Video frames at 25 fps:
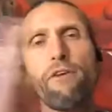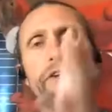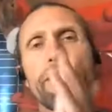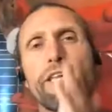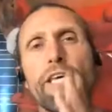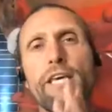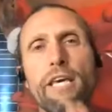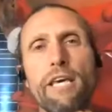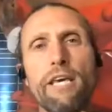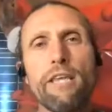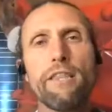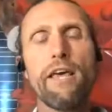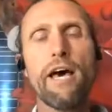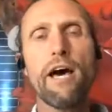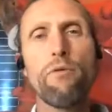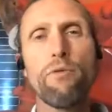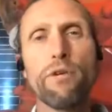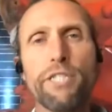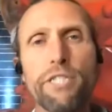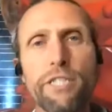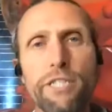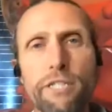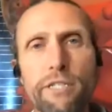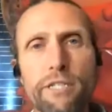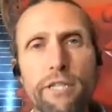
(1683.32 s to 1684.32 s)
key there, which
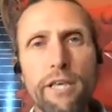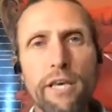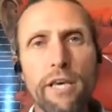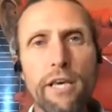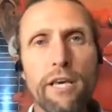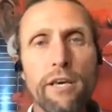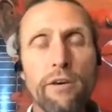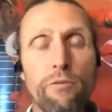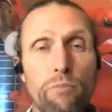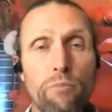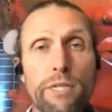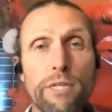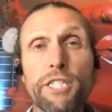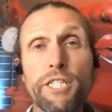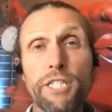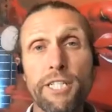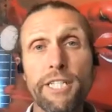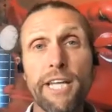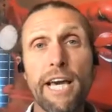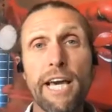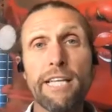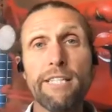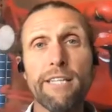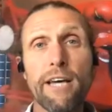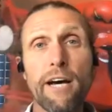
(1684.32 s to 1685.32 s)
is
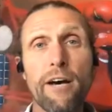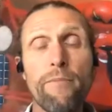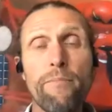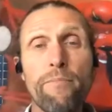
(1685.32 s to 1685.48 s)
data.